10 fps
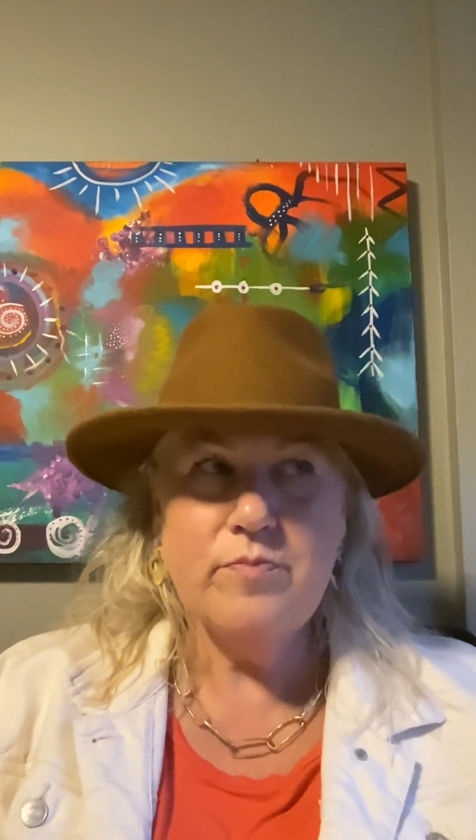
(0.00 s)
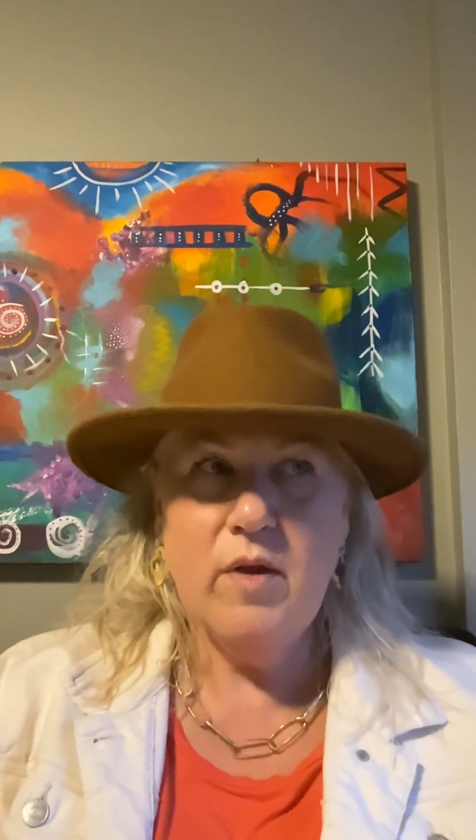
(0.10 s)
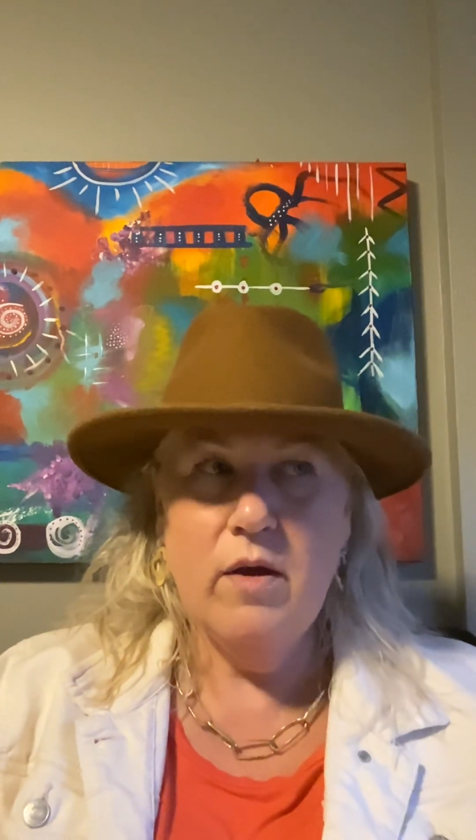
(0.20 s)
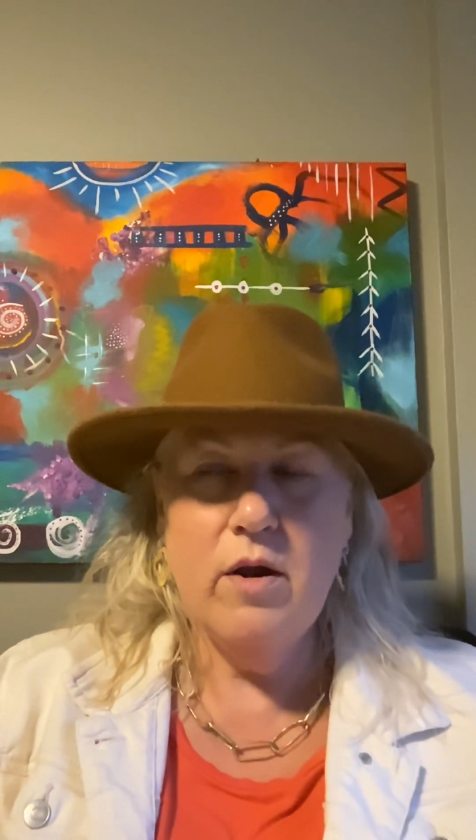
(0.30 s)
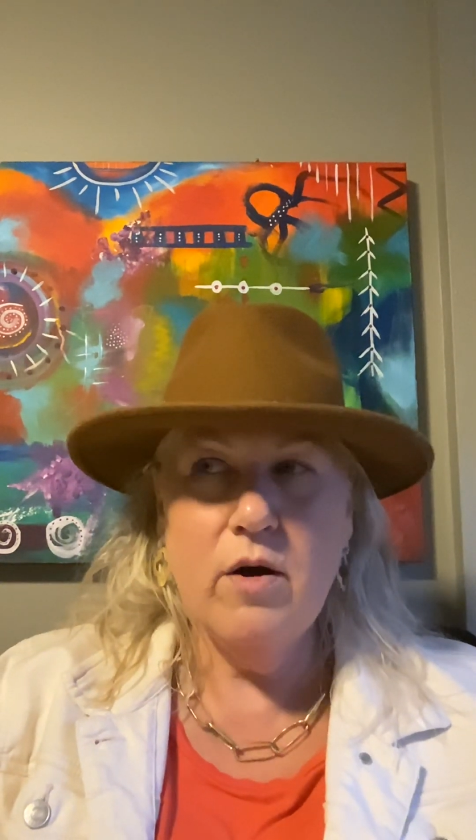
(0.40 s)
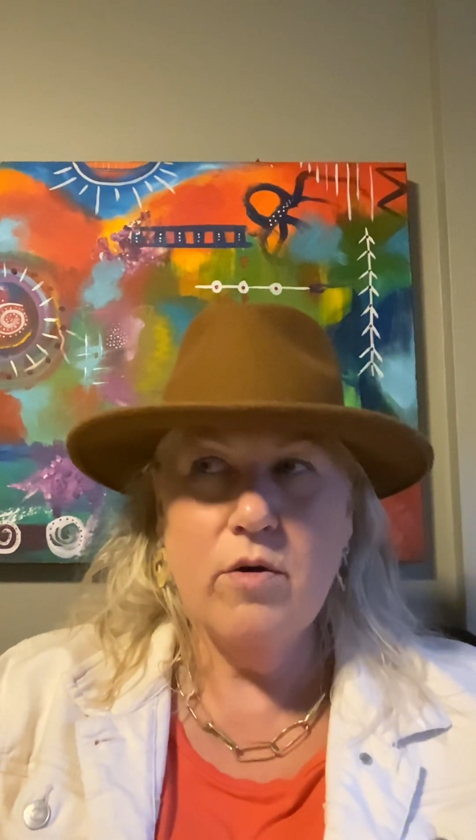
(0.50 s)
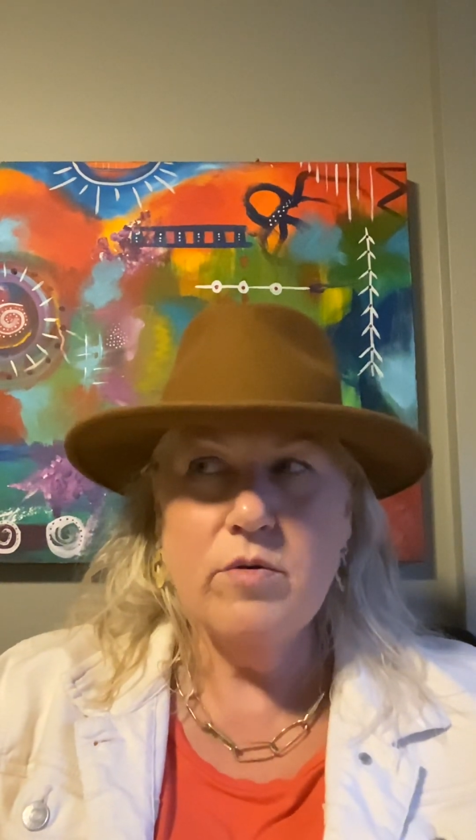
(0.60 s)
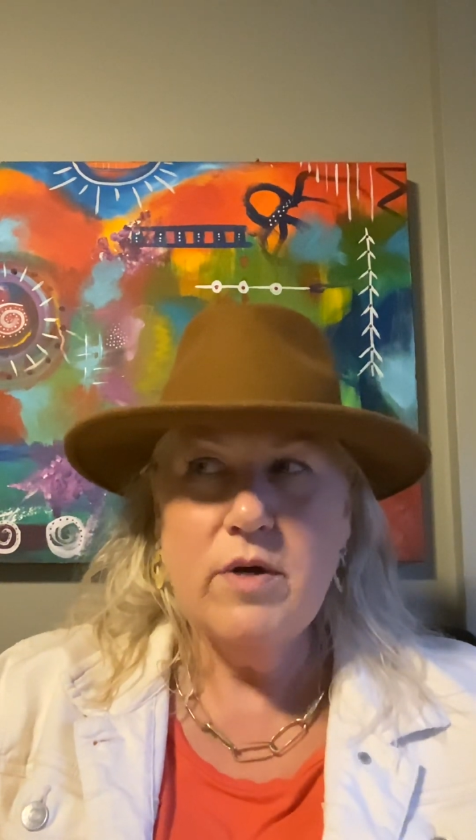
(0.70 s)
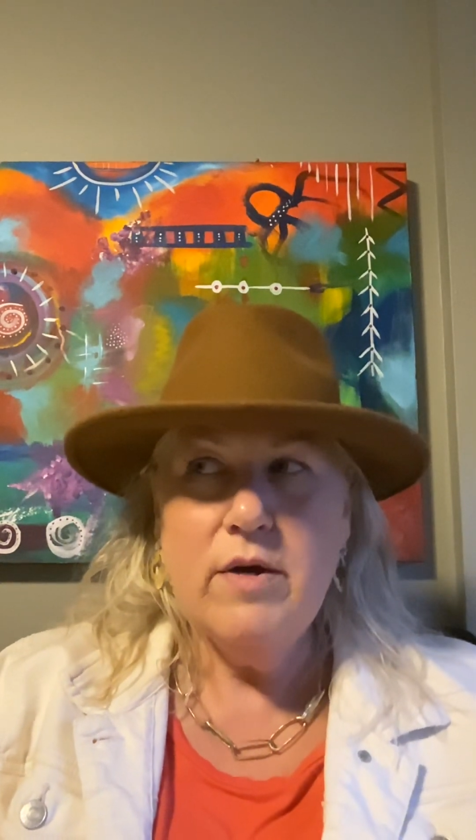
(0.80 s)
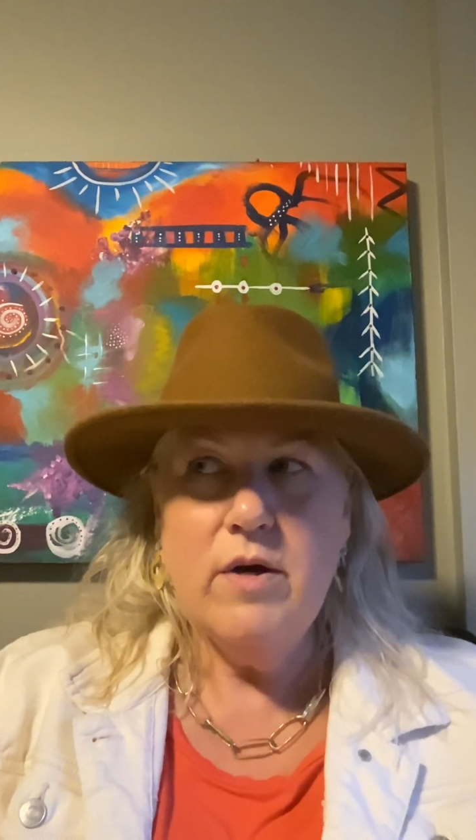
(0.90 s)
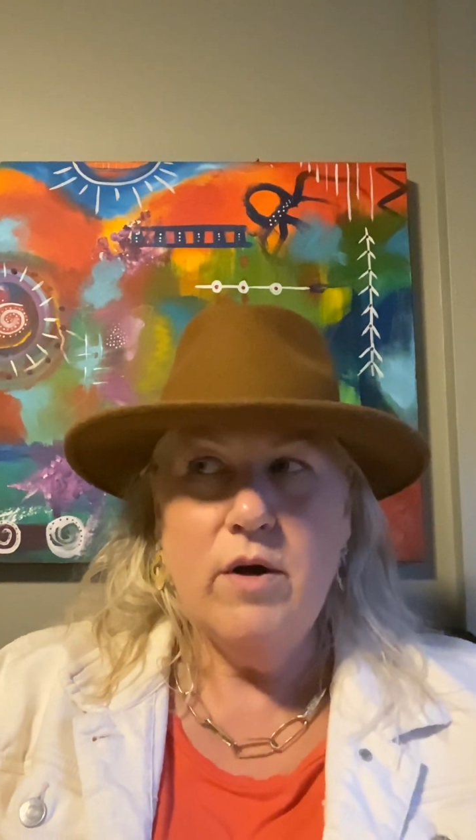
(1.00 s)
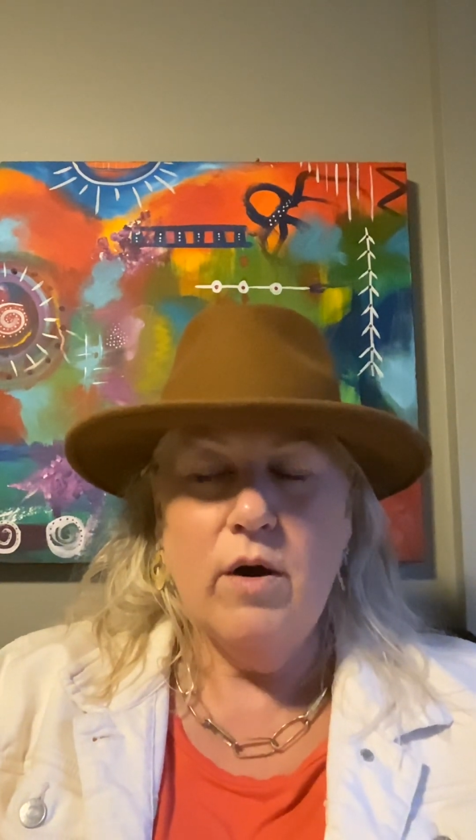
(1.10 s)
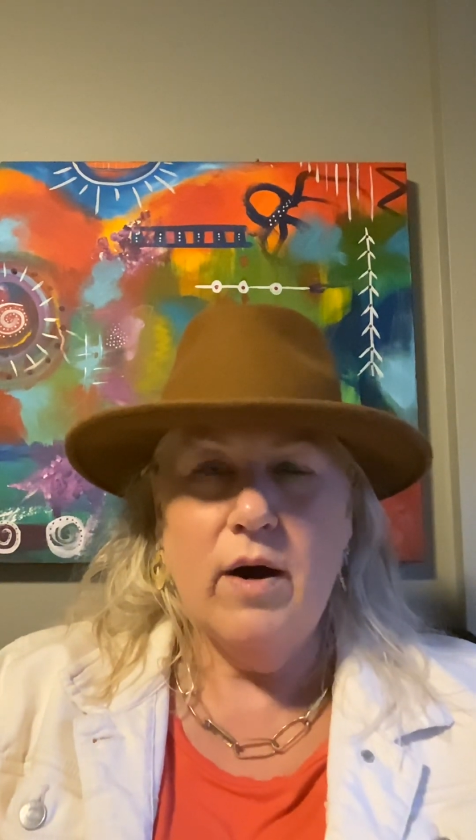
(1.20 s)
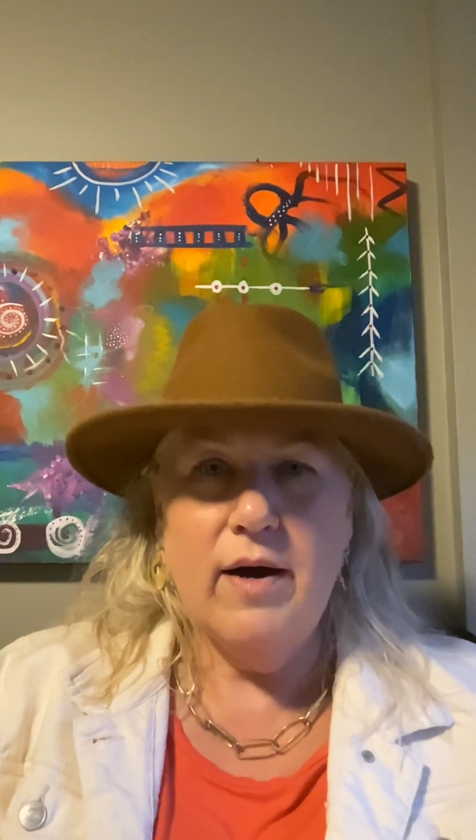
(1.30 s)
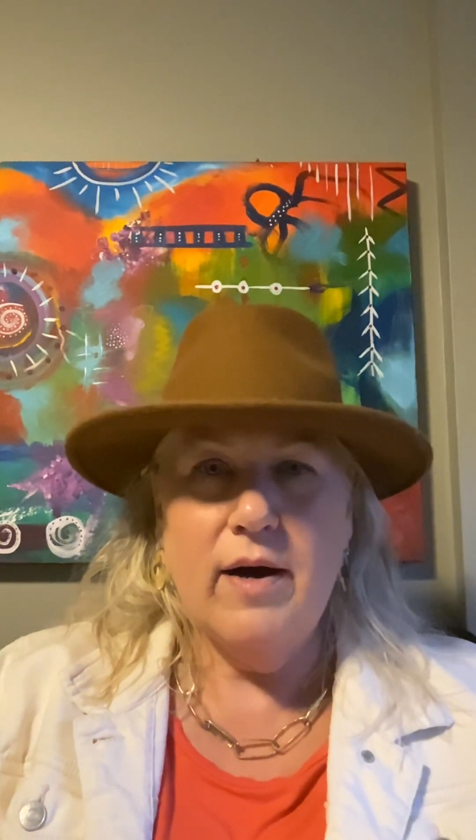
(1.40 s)
you know,
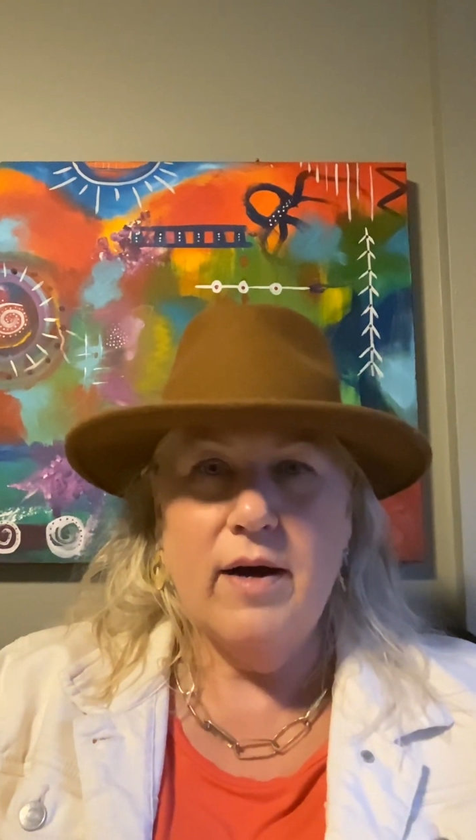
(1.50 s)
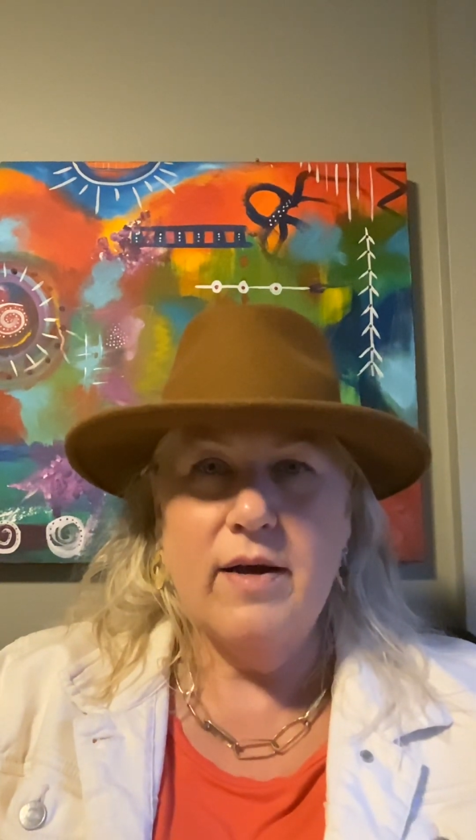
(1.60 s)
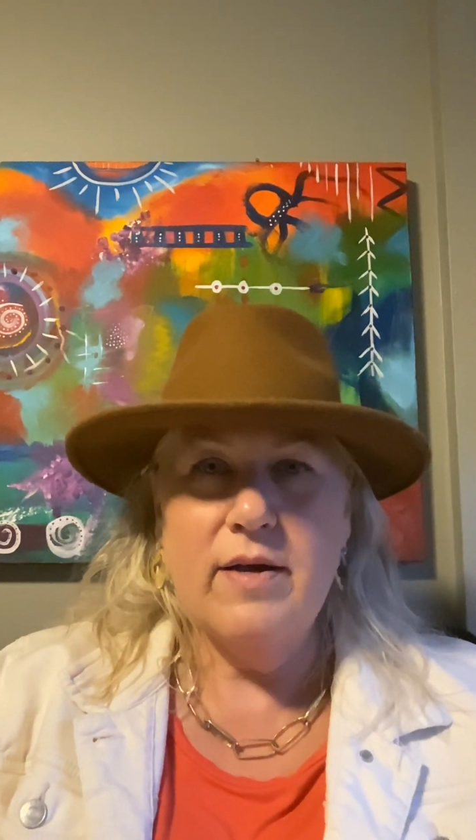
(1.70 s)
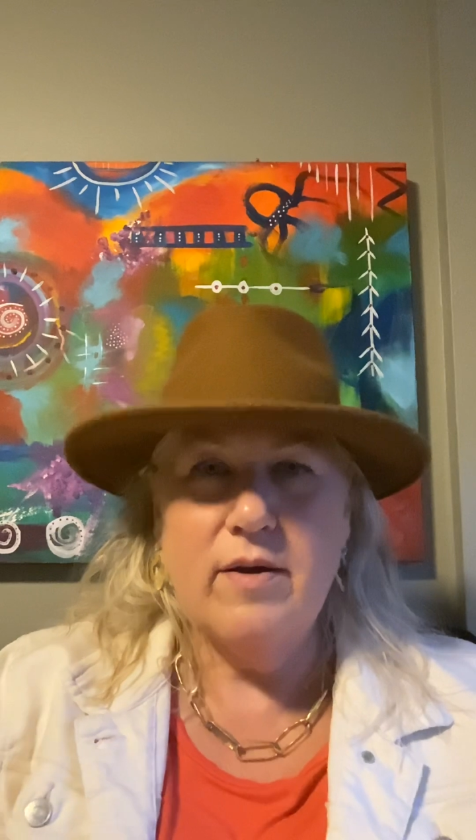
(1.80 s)
uh,